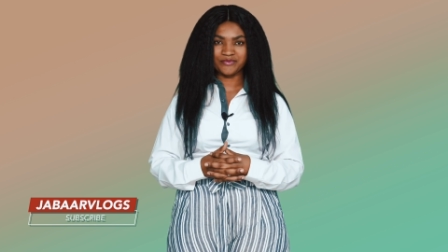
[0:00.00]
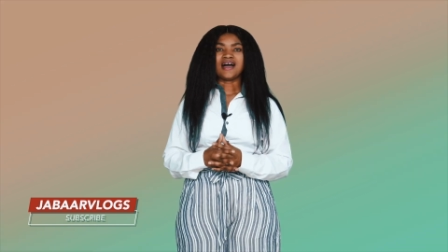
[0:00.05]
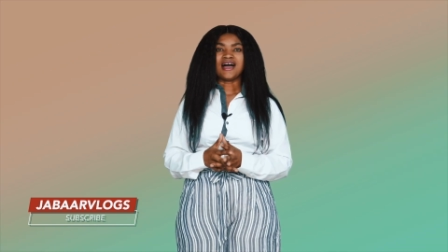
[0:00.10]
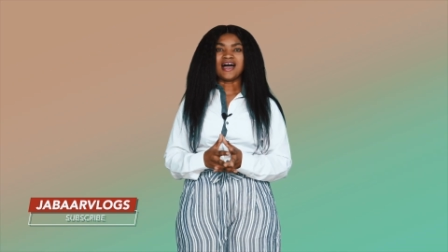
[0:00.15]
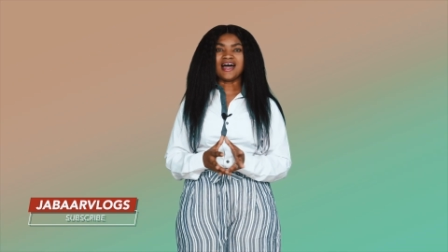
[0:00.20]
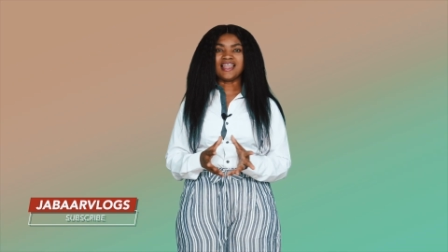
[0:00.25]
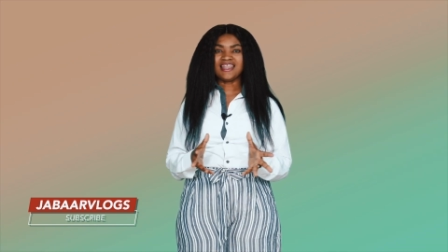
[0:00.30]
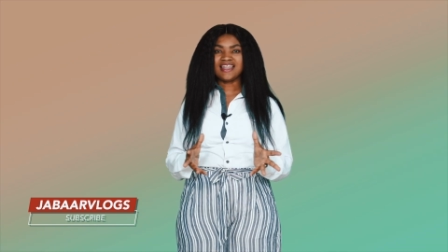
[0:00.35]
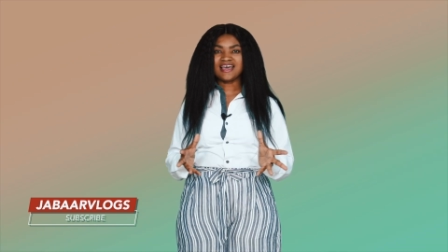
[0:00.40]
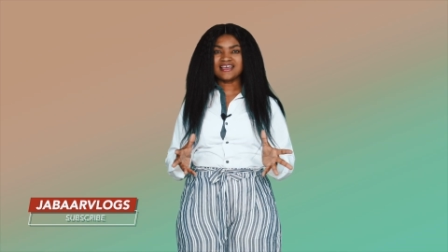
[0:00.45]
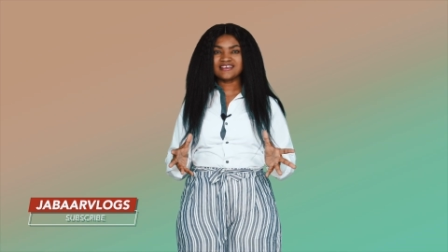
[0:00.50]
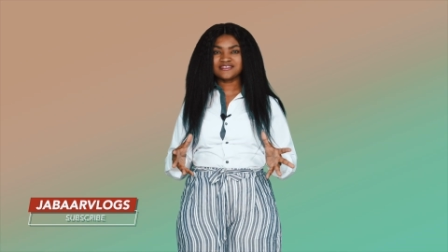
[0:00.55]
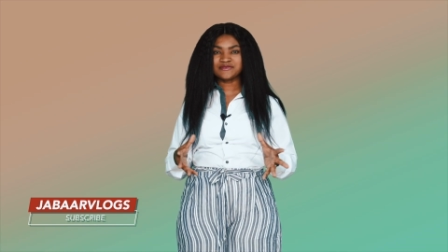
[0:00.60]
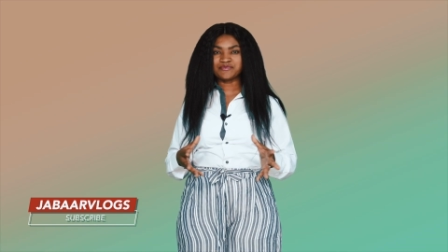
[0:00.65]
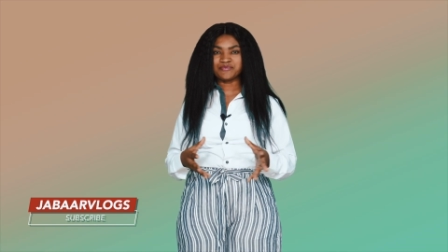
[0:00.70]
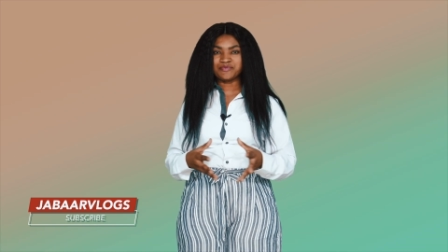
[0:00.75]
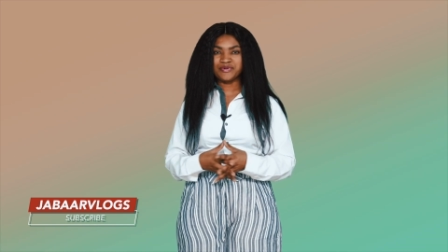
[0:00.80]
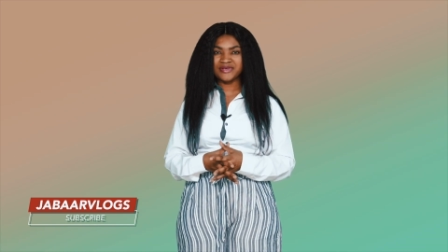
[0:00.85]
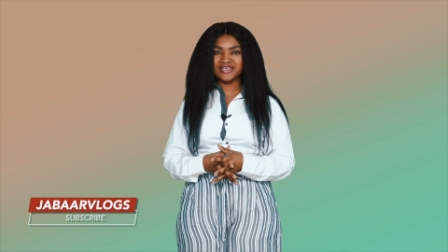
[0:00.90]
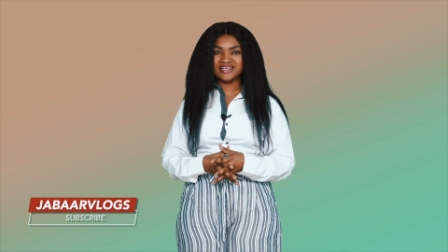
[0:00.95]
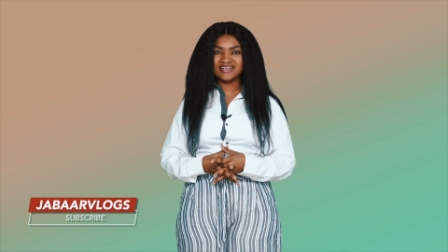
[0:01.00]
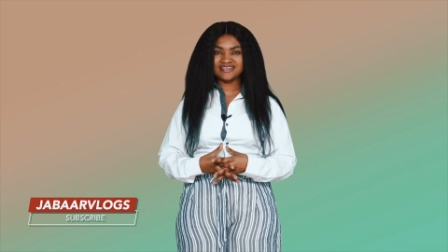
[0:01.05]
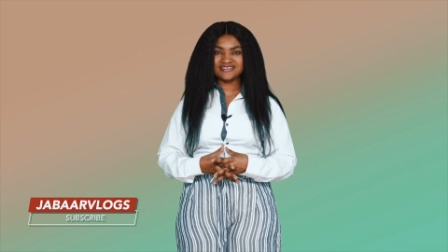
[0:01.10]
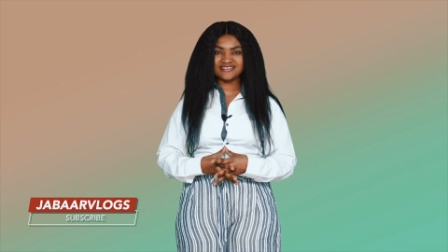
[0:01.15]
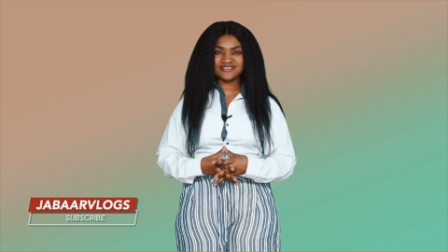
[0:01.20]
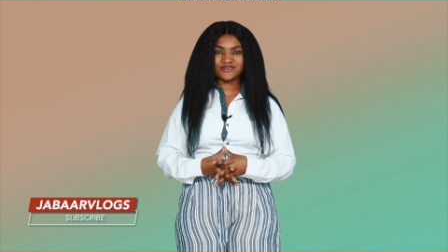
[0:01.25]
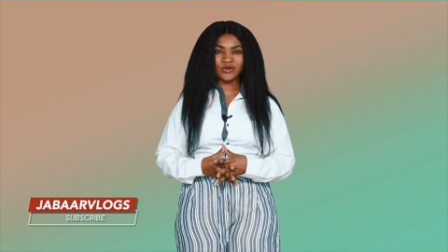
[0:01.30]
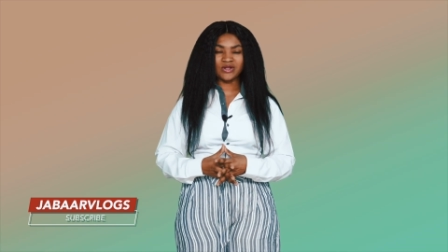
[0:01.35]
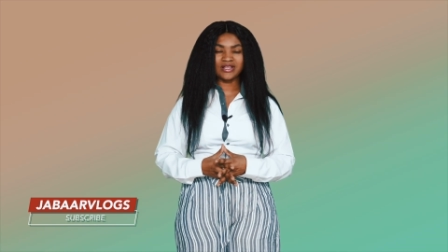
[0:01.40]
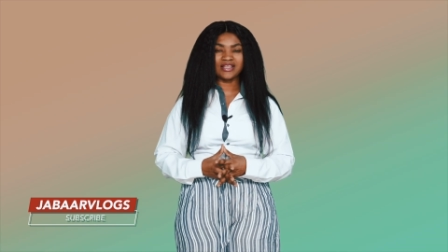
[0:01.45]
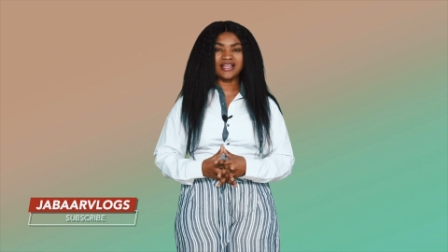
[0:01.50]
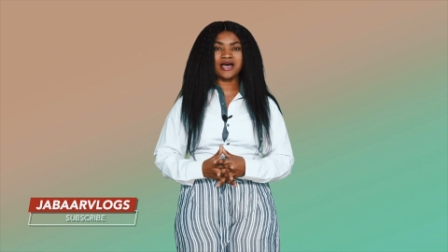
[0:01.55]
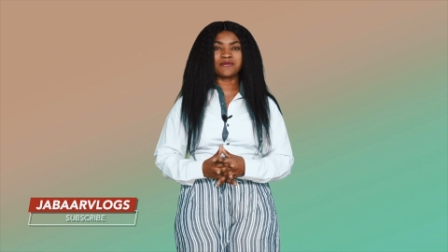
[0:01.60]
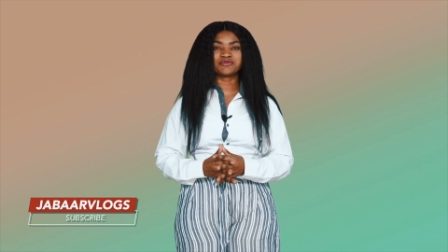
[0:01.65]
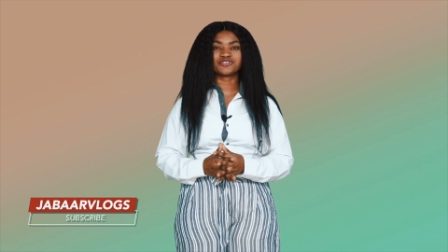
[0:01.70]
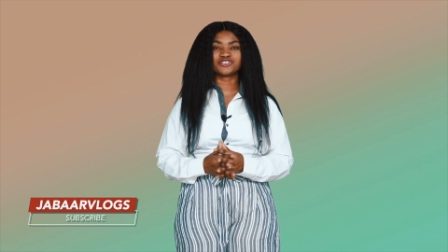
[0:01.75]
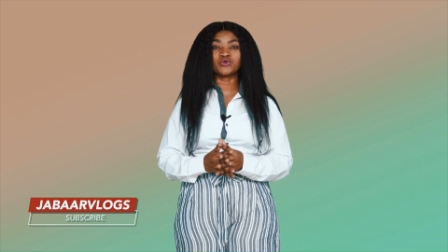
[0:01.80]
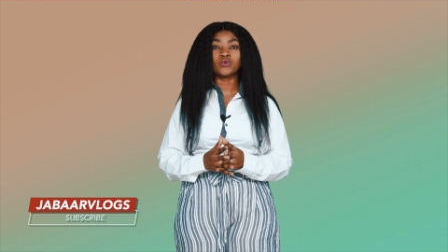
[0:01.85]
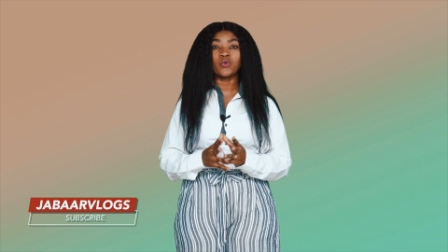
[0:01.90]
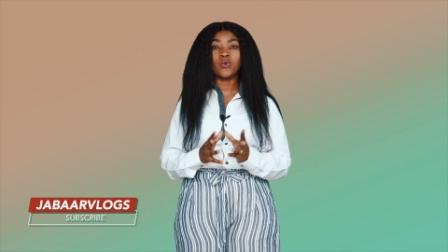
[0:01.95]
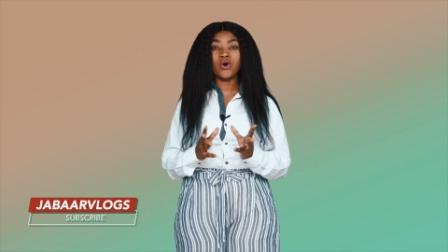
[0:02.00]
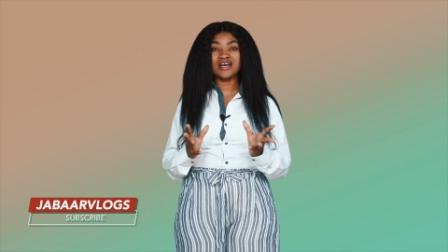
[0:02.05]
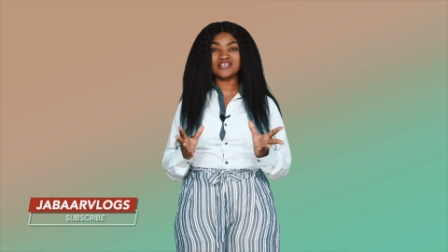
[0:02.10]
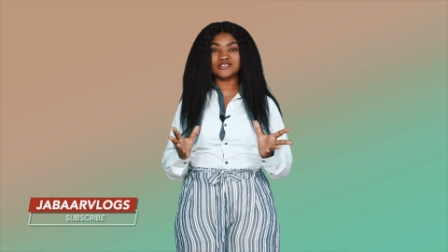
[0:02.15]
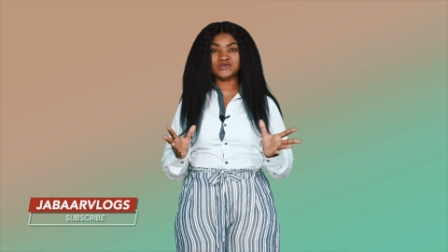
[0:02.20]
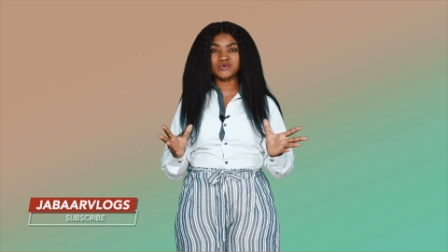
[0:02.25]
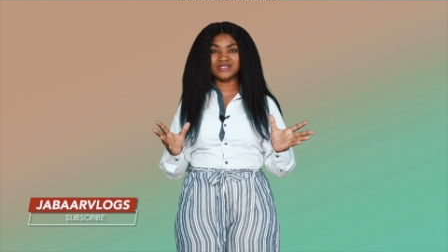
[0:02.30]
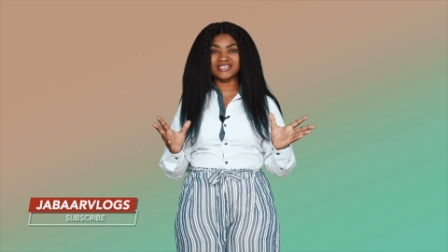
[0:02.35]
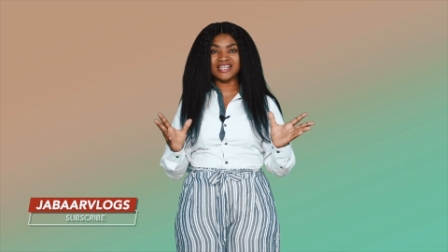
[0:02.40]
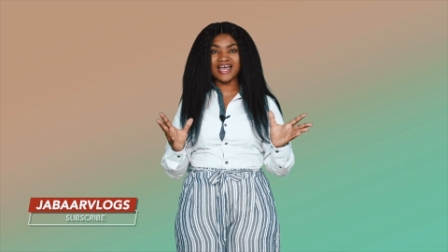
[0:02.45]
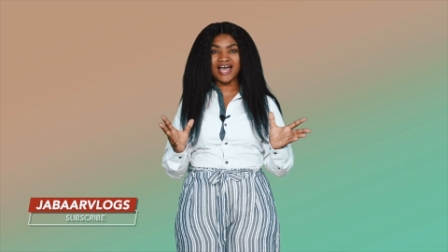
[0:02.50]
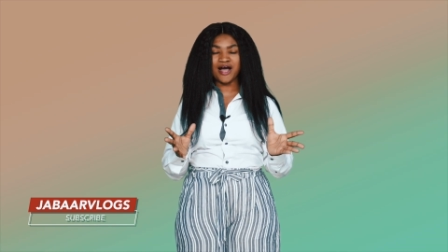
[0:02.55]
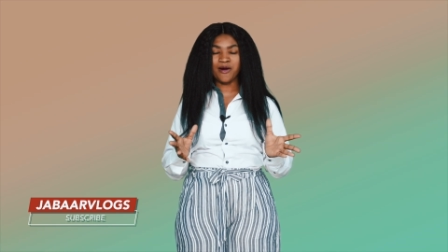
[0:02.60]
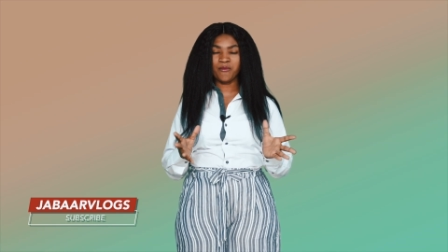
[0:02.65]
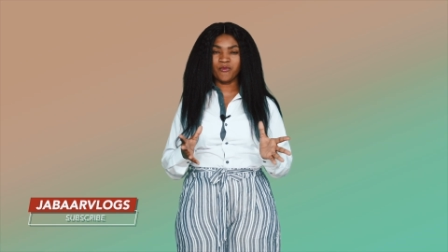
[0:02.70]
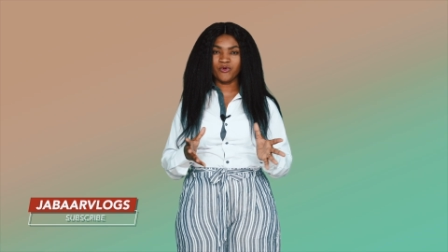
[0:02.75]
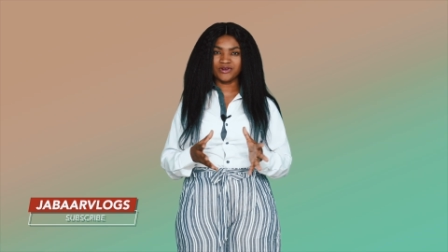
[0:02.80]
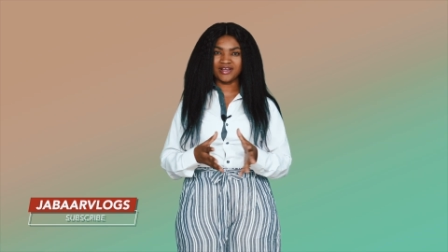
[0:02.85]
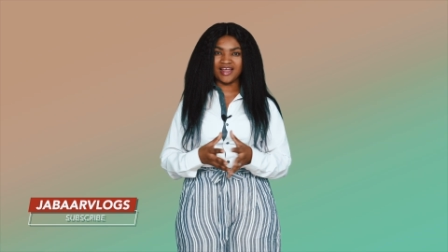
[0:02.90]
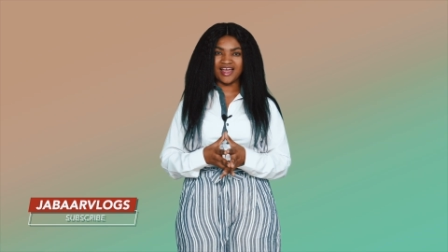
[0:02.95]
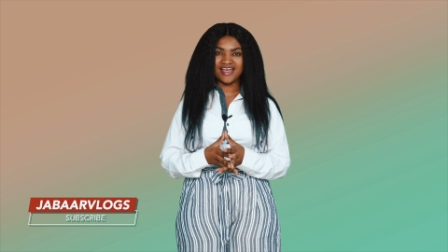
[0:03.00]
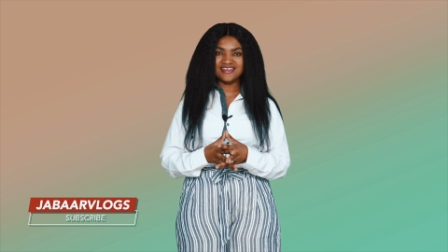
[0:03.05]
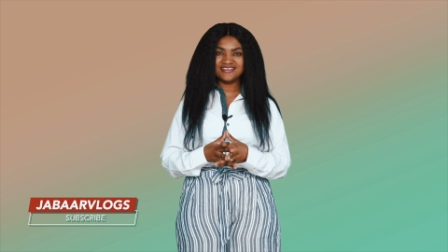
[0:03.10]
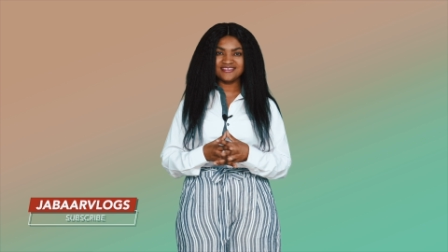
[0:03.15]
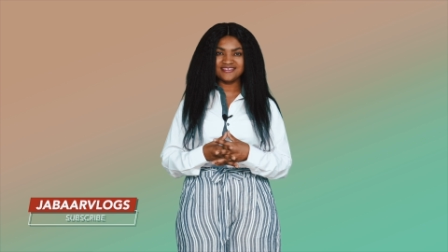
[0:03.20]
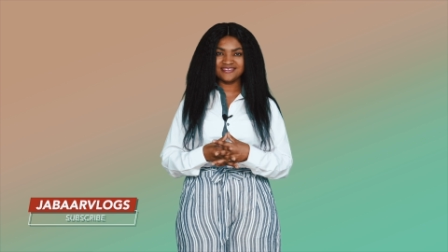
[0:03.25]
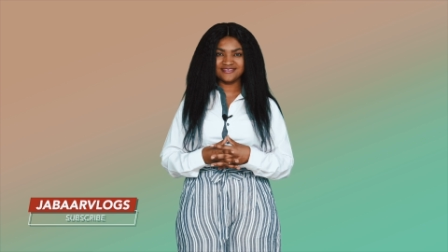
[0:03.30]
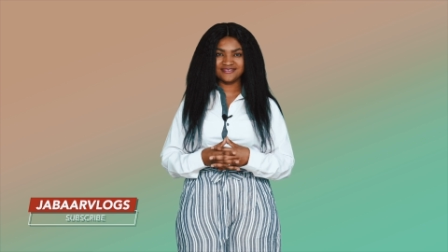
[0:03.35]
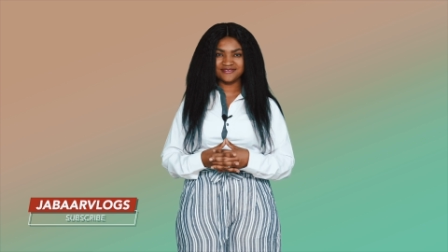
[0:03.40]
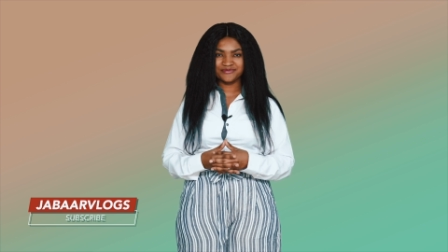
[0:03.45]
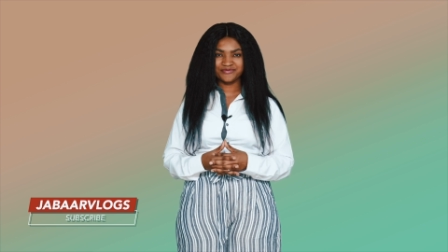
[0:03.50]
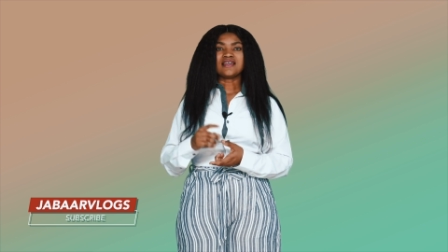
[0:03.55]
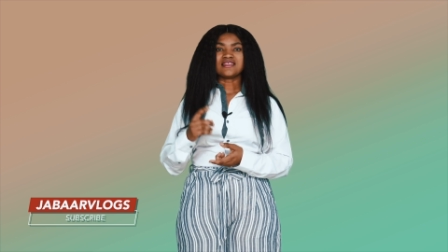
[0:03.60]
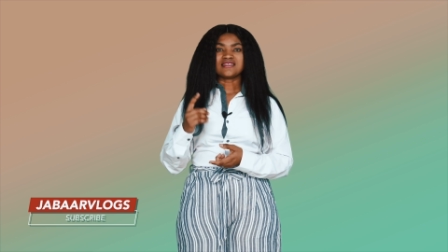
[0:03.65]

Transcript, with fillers: Her last biggest collab she was with Amonice.